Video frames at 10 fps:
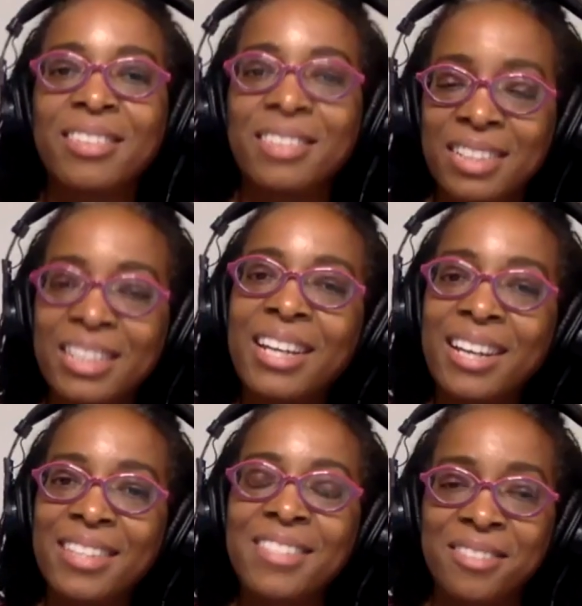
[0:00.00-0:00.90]

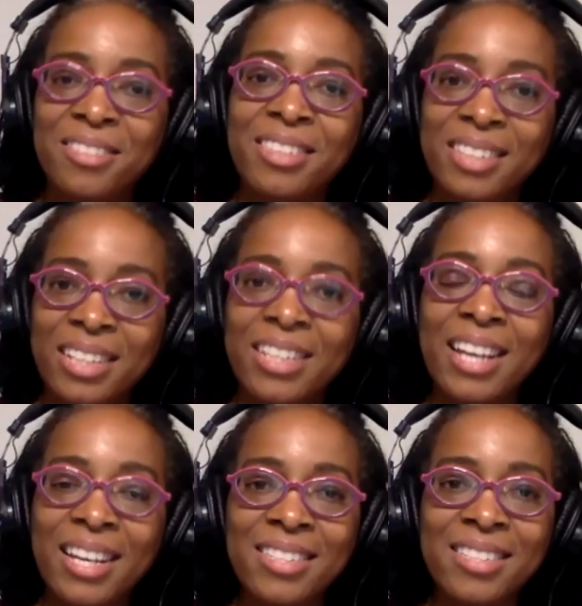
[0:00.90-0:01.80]
yeah, totally.
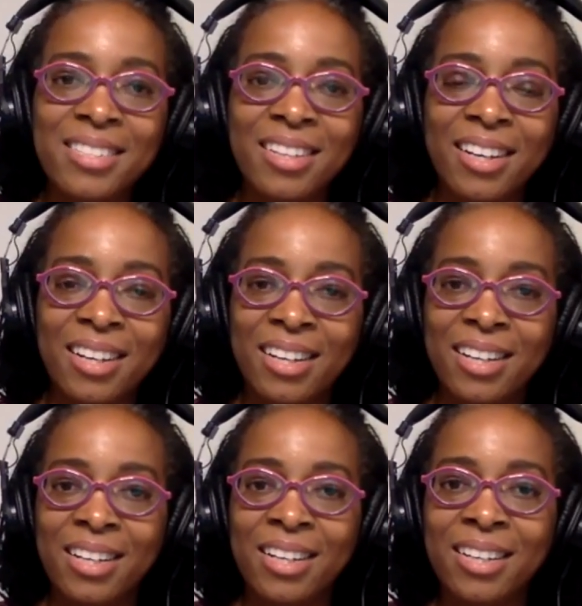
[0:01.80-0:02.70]
Yes.
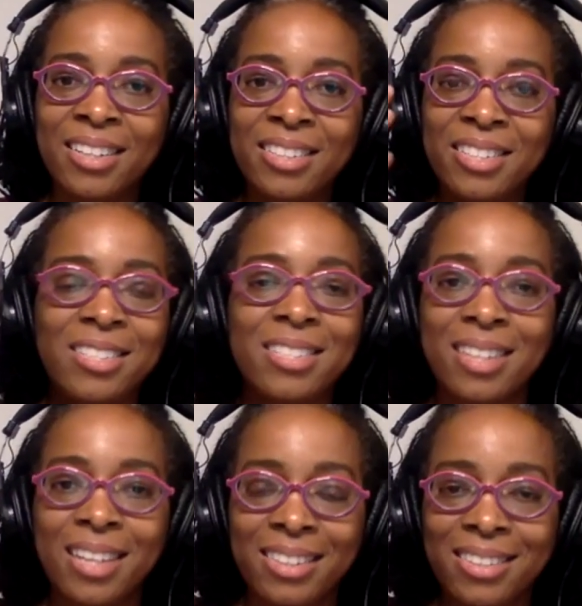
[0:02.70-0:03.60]
Just
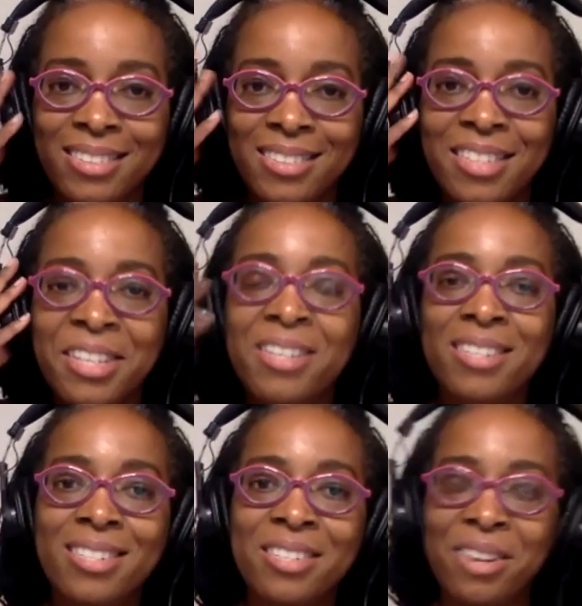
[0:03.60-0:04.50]

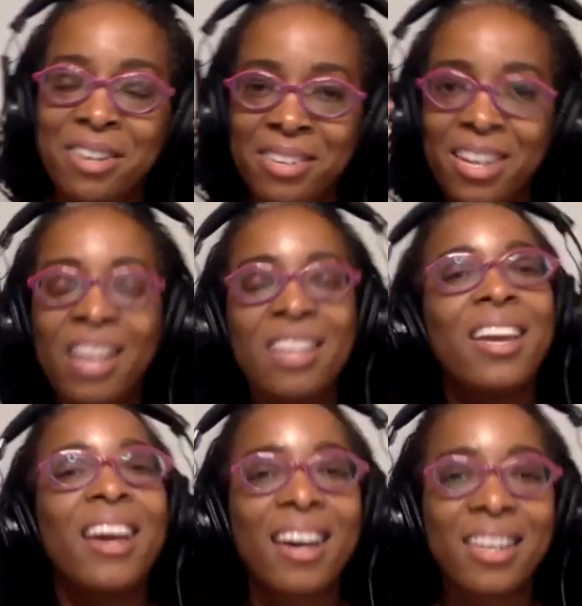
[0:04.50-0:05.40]
when
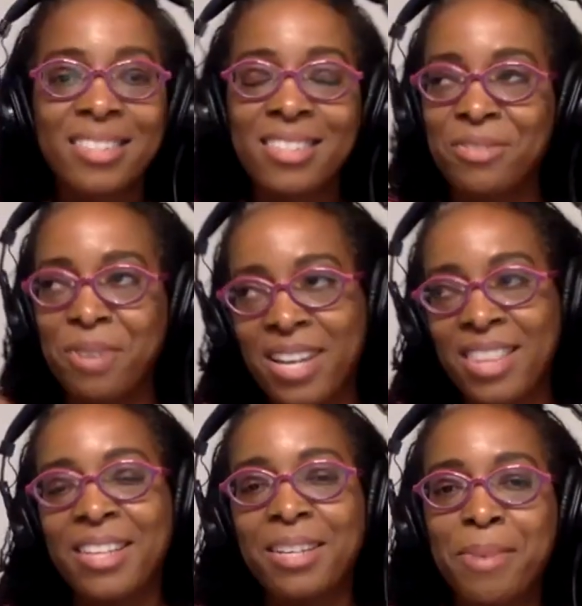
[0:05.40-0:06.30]
I
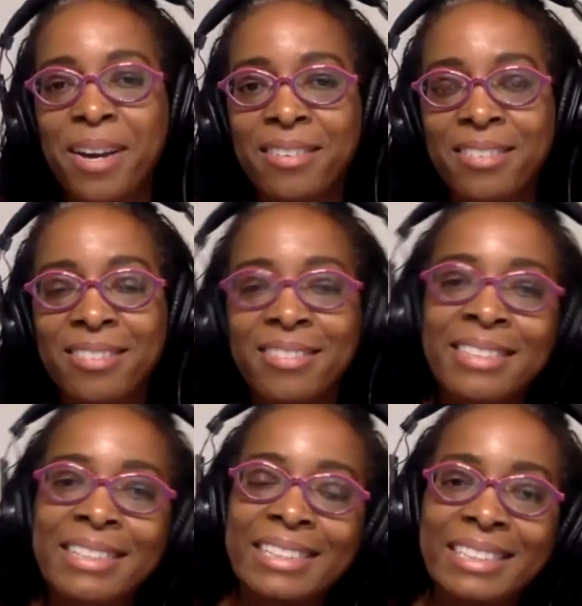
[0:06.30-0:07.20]
think about
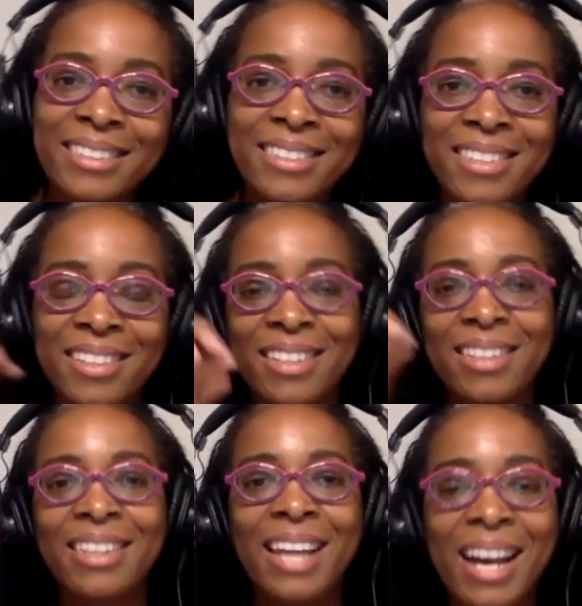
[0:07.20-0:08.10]
the
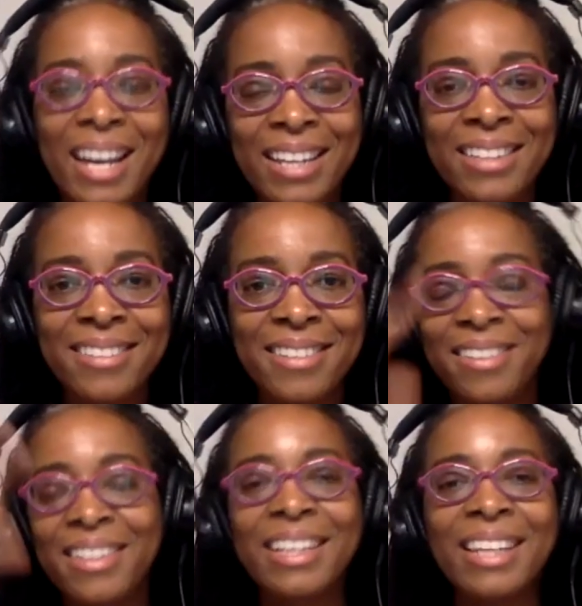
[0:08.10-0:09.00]
line,
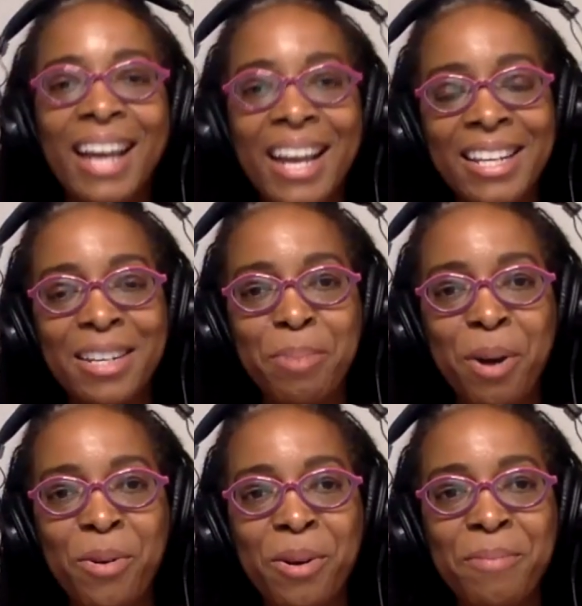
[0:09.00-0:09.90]
turning a line in a
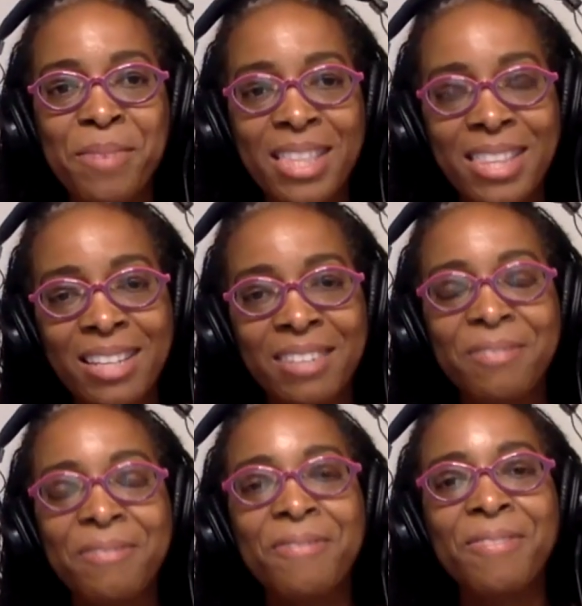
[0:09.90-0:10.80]
poem and then
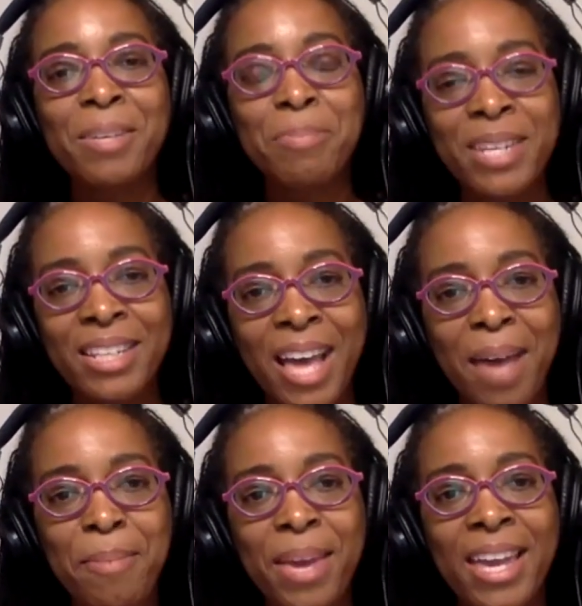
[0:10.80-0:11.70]
flipping that
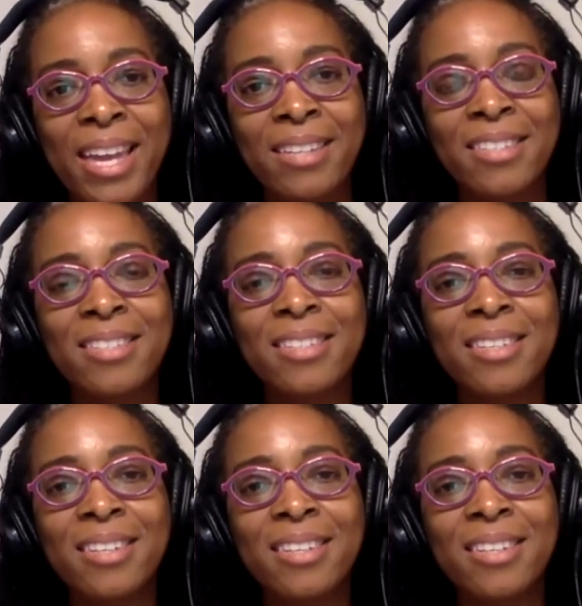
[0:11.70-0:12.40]
page